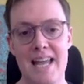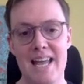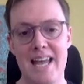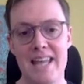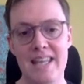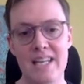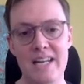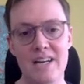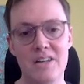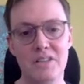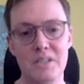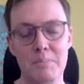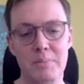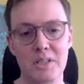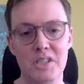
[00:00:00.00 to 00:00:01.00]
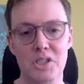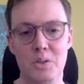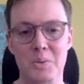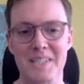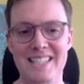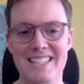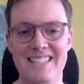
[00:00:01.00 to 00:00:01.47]
And then Harrison plays
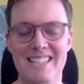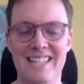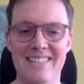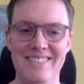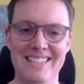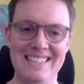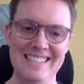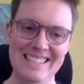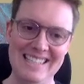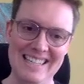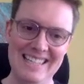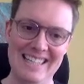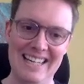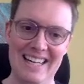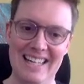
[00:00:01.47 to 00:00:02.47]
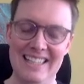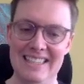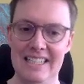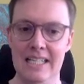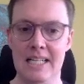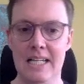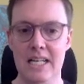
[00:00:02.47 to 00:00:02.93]
queen e7. Yeah.
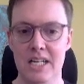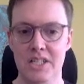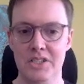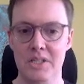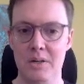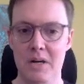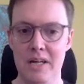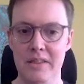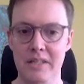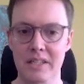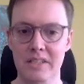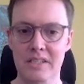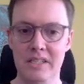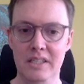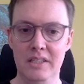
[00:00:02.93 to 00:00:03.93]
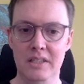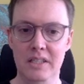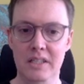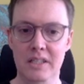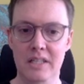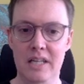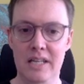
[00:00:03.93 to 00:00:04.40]
So I think
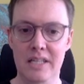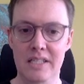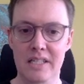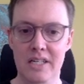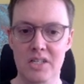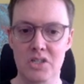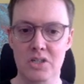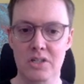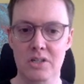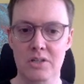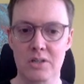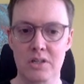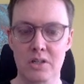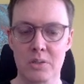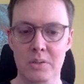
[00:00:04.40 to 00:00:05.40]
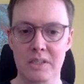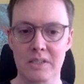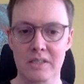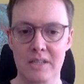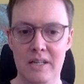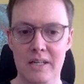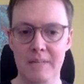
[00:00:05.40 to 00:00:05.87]
signaling an intention to go to the queen
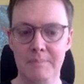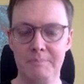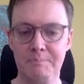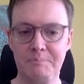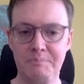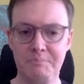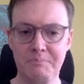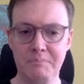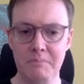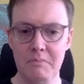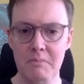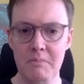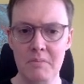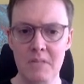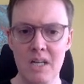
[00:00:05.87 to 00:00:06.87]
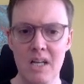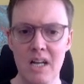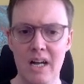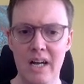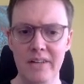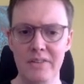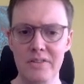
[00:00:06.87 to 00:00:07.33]
side.
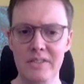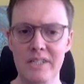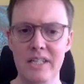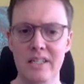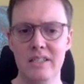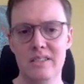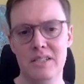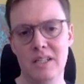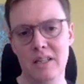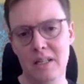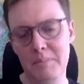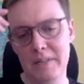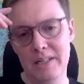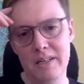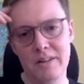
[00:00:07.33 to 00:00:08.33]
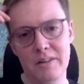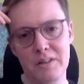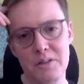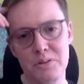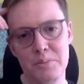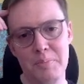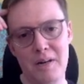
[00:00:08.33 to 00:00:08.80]
I understand his dilemma here. He
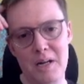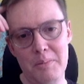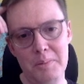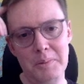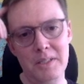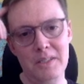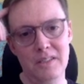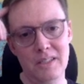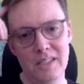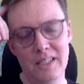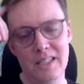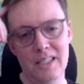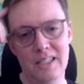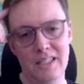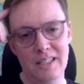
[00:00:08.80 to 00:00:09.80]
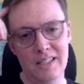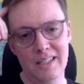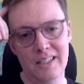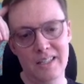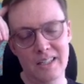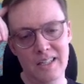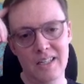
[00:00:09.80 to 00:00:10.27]
was probably looking at,
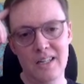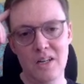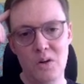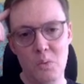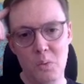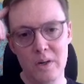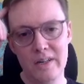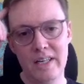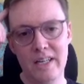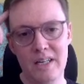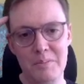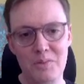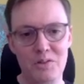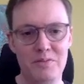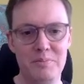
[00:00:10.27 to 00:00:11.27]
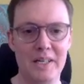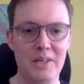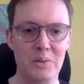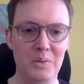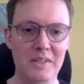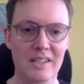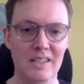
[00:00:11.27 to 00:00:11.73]
like, where can I move my
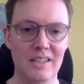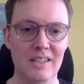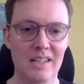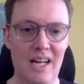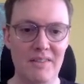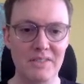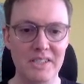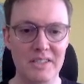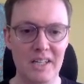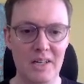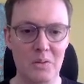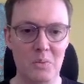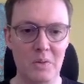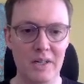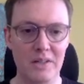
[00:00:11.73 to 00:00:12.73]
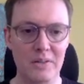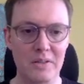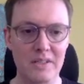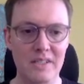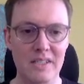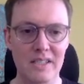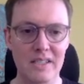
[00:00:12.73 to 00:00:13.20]
queen? Obviously, I don't want to go to
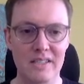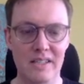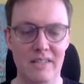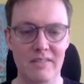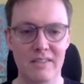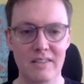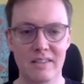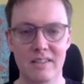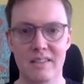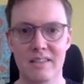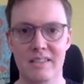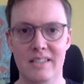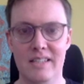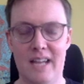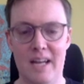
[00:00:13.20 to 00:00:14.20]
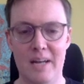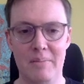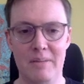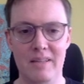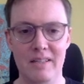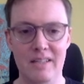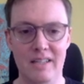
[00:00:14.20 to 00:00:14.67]
d7. It's attacked by
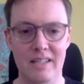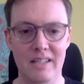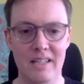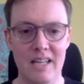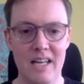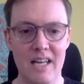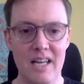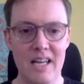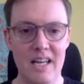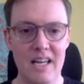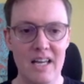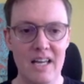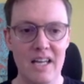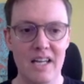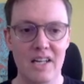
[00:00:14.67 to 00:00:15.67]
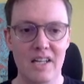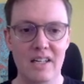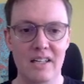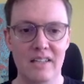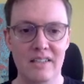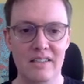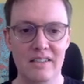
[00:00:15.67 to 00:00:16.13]
the knight.
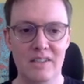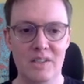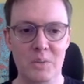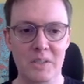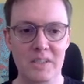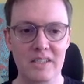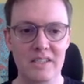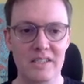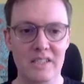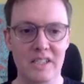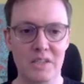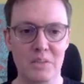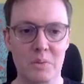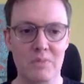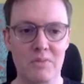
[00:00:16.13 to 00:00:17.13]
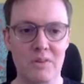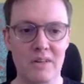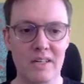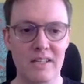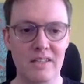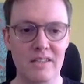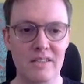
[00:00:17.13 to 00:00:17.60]
Queen d6 would run
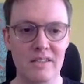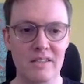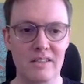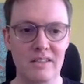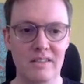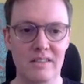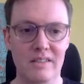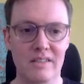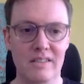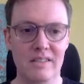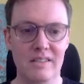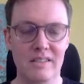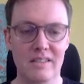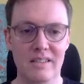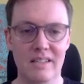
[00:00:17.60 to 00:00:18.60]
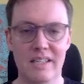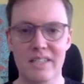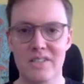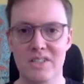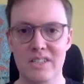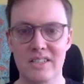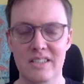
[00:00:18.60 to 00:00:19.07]
into knight
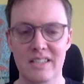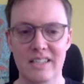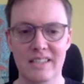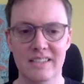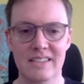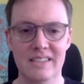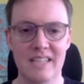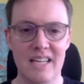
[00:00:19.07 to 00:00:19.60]
g6.